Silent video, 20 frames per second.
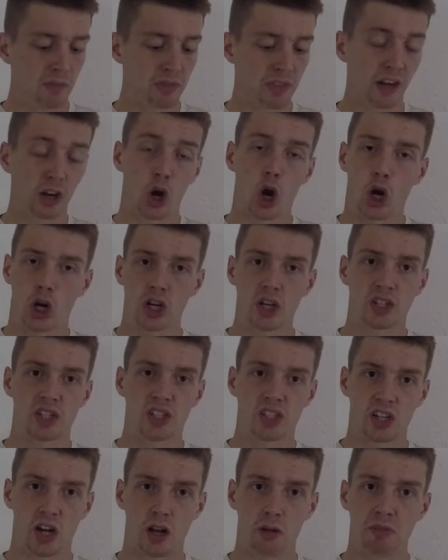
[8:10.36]
There are
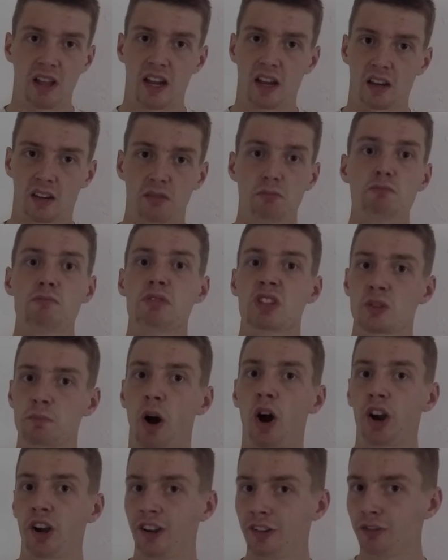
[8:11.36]
some like
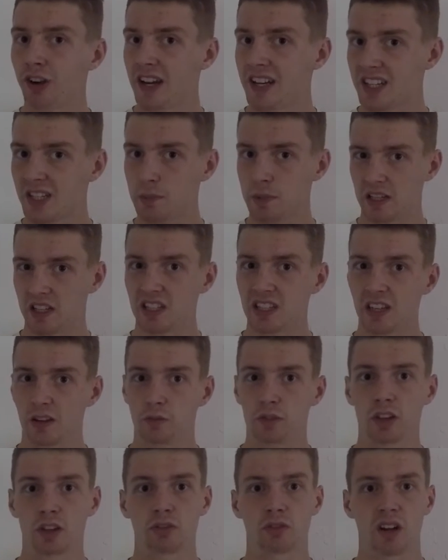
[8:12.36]
Spartan race
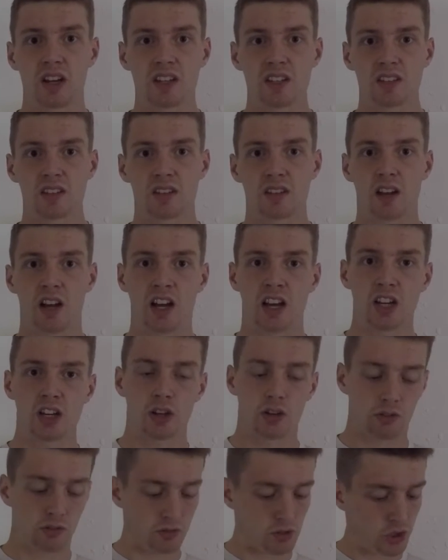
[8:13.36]
specific race
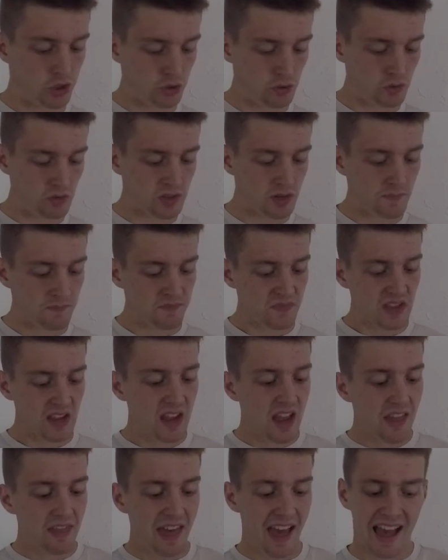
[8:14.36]
shoes
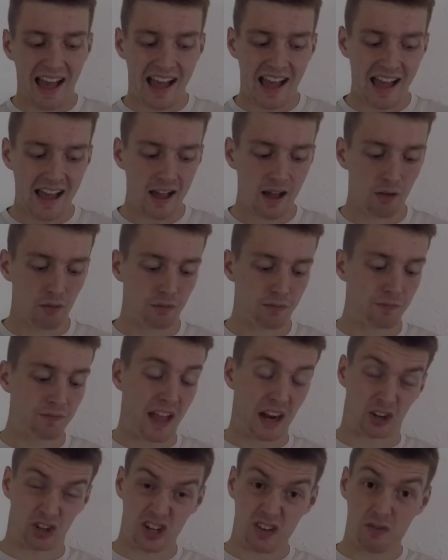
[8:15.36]
that
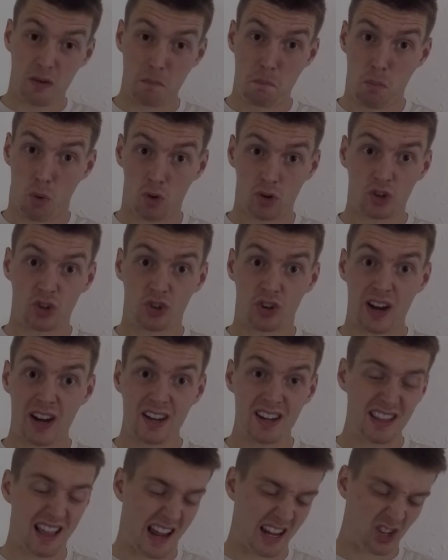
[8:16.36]
are even more
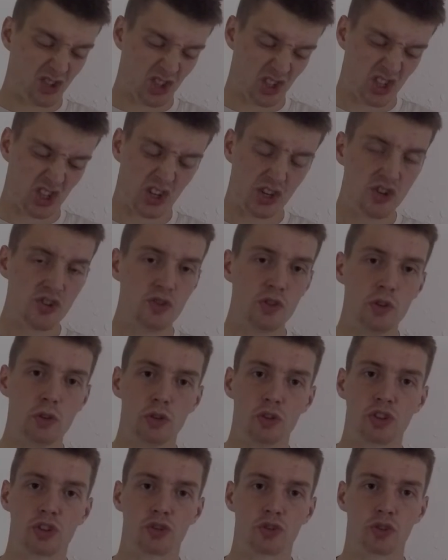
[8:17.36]
tready, like just
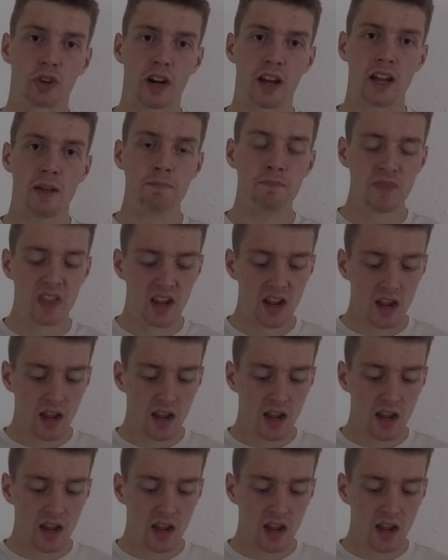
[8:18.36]
huge tread.